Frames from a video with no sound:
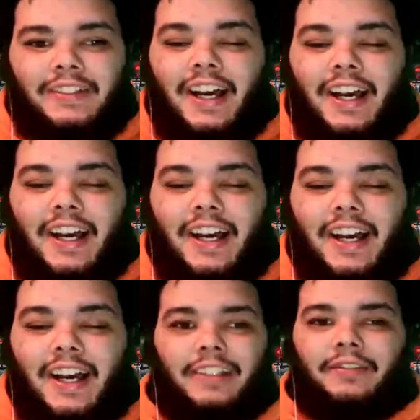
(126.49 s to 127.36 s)
I didn't
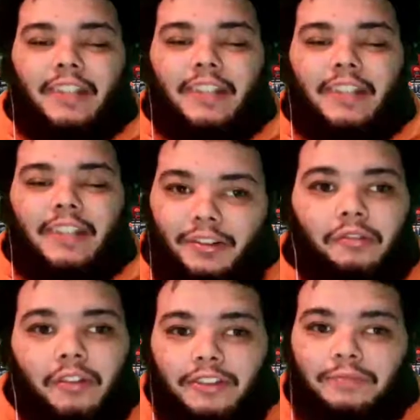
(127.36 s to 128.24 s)
like not the
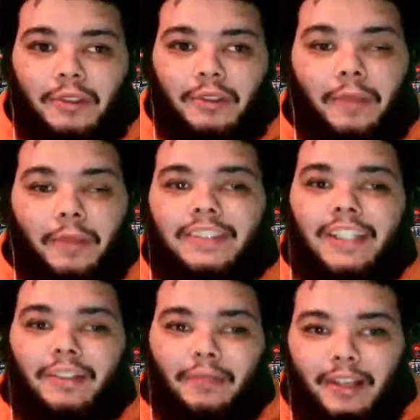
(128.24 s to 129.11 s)
Illinois refs, but the Big
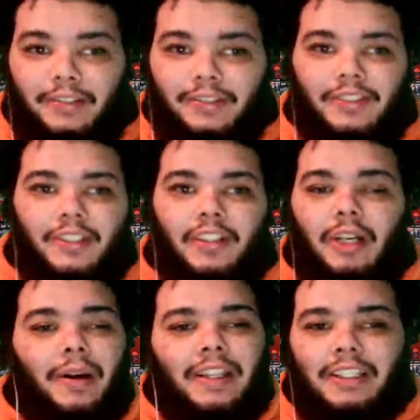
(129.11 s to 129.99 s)
Ten refs.
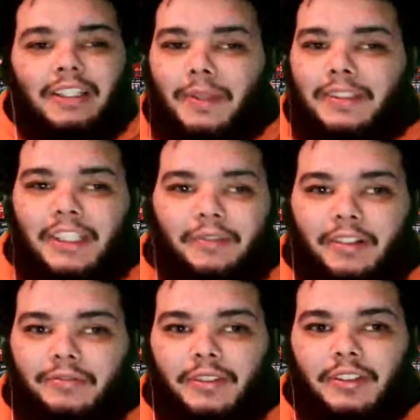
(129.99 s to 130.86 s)
Nobody liked the Big Ten refs
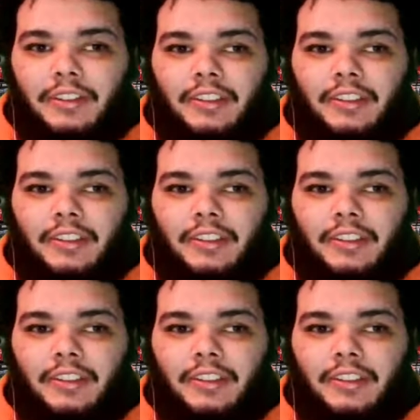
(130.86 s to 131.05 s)
really.